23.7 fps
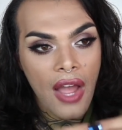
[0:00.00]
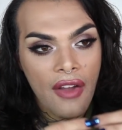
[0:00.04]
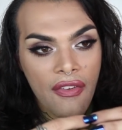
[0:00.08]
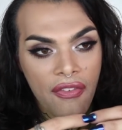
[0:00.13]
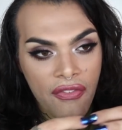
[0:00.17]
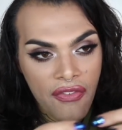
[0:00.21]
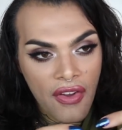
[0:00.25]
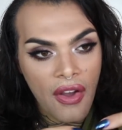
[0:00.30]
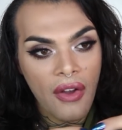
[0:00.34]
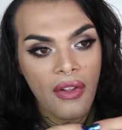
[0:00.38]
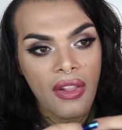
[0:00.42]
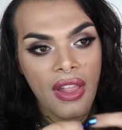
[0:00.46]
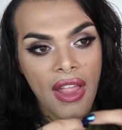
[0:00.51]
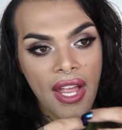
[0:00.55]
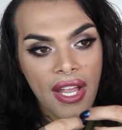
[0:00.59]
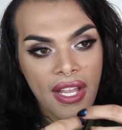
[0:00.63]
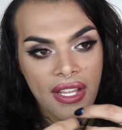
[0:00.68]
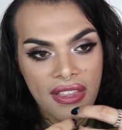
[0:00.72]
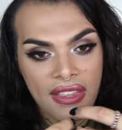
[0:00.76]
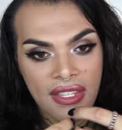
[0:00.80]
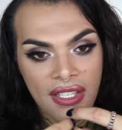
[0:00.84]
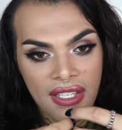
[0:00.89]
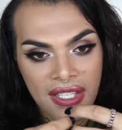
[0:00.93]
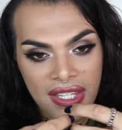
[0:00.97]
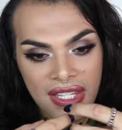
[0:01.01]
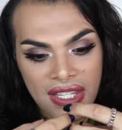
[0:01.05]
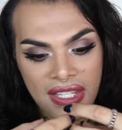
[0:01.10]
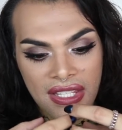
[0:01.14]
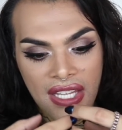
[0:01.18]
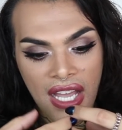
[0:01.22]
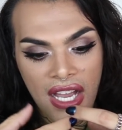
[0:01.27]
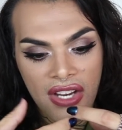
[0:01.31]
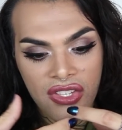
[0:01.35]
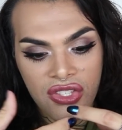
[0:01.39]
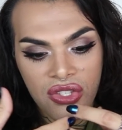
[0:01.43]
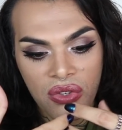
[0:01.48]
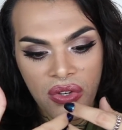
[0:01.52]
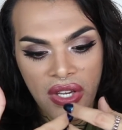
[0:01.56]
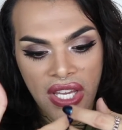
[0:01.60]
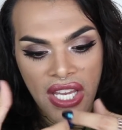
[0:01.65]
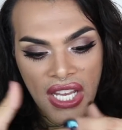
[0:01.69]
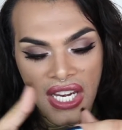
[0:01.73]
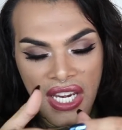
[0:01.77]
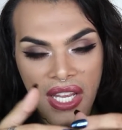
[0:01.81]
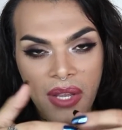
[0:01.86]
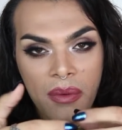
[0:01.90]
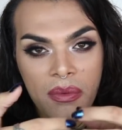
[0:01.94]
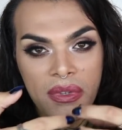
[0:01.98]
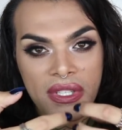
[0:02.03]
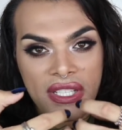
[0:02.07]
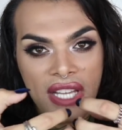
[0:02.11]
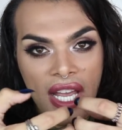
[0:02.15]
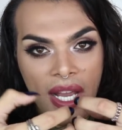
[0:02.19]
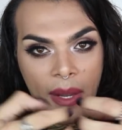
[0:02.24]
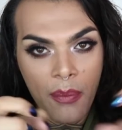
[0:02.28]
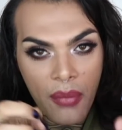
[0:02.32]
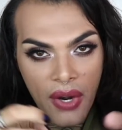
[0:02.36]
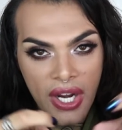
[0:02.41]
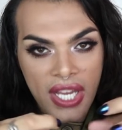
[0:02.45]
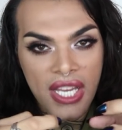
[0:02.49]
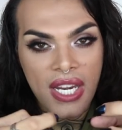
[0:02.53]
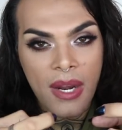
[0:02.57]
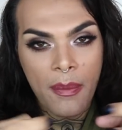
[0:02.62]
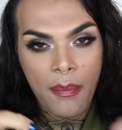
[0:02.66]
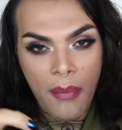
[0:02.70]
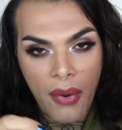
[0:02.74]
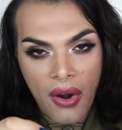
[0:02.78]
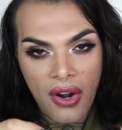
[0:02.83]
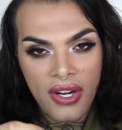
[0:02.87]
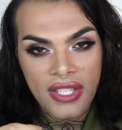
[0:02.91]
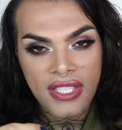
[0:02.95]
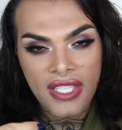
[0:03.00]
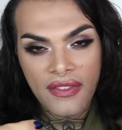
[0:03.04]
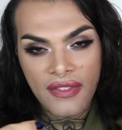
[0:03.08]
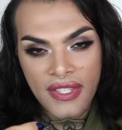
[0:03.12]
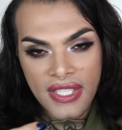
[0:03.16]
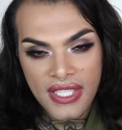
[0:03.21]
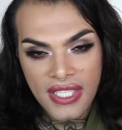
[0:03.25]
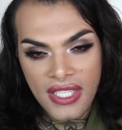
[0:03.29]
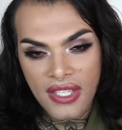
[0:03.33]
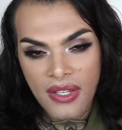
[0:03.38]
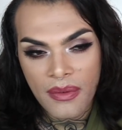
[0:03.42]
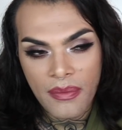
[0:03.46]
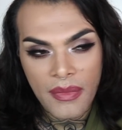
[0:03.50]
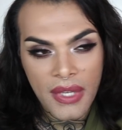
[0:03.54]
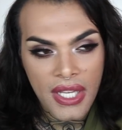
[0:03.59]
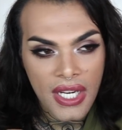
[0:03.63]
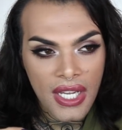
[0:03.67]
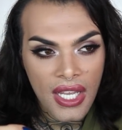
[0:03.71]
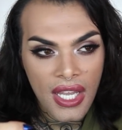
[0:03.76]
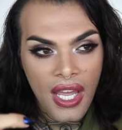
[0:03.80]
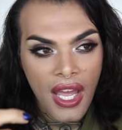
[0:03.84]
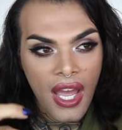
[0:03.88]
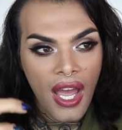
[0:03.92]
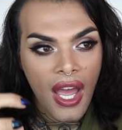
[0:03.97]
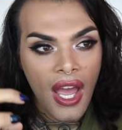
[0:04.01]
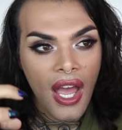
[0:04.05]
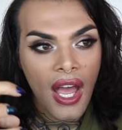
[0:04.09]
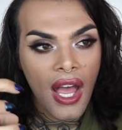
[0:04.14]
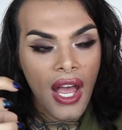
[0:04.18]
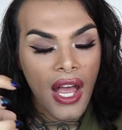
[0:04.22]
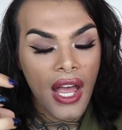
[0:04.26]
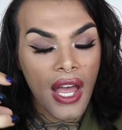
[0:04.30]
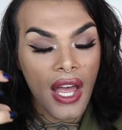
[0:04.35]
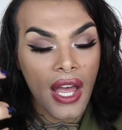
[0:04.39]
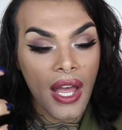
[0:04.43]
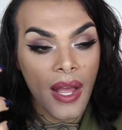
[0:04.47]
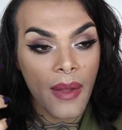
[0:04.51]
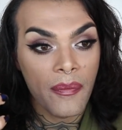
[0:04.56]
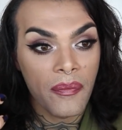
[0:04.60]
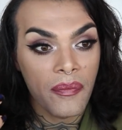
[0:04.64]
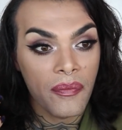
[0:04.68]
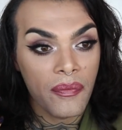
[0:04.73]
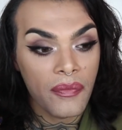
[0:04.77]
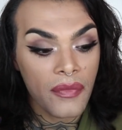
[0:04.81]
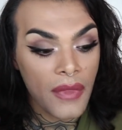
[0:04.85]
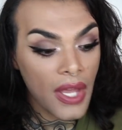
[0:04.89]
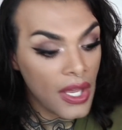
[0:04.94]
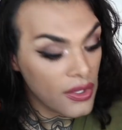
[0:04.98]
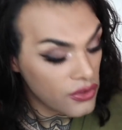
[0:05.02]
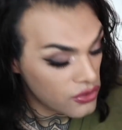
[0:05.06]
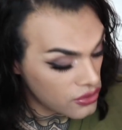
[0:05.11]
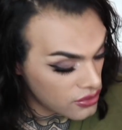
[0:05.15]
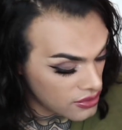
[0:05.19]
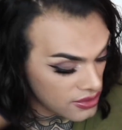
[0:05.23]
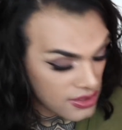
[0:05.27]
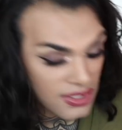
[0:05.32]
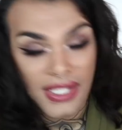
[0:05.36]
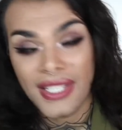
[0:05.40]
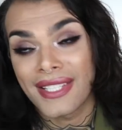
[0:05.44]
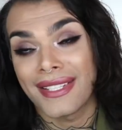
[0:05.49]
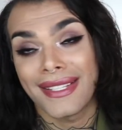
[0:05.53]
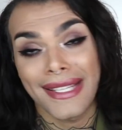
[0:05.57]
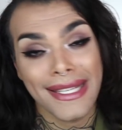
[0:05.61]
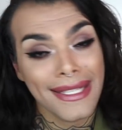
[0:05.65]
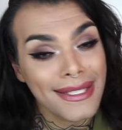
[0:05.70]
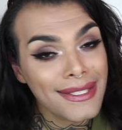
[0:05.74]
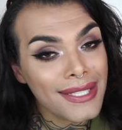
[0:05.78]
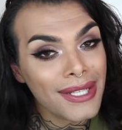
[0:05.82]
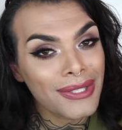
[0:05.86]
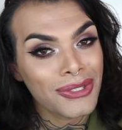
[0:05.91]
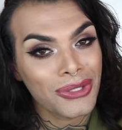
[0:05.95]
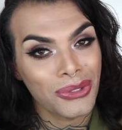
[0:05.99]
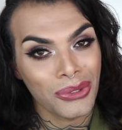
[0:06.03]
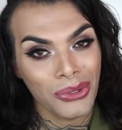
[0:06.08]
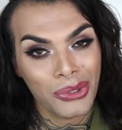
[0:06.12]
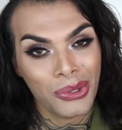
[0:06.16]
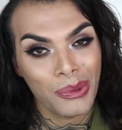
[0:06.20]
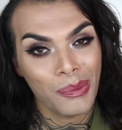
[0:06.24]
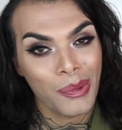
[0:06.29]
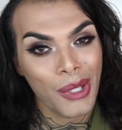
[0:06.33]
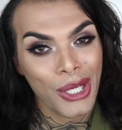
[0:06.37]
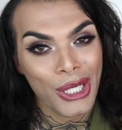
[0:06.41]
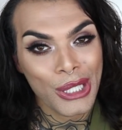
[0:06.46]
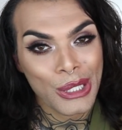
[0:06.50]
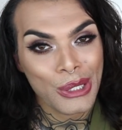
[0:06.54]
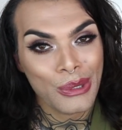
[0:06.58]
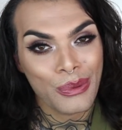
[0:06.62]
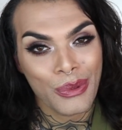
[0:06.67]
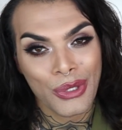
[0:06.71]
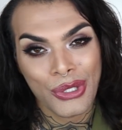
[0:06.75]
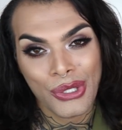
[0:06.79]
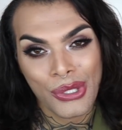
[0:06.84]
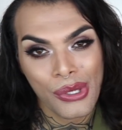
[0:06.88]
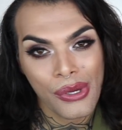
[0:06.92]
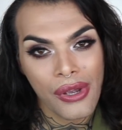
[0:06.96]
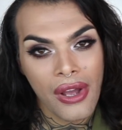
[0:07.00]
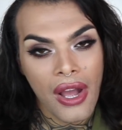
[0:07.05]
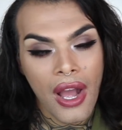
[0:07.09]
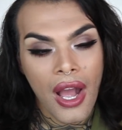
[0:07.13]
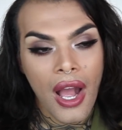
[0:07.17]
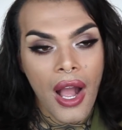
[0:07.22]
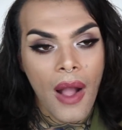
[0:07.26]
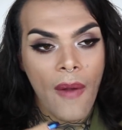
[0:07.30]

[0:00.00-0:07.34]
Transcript: felt like the actual healing was like breaking apart every single minute. Knee tattoo, to be honest with you,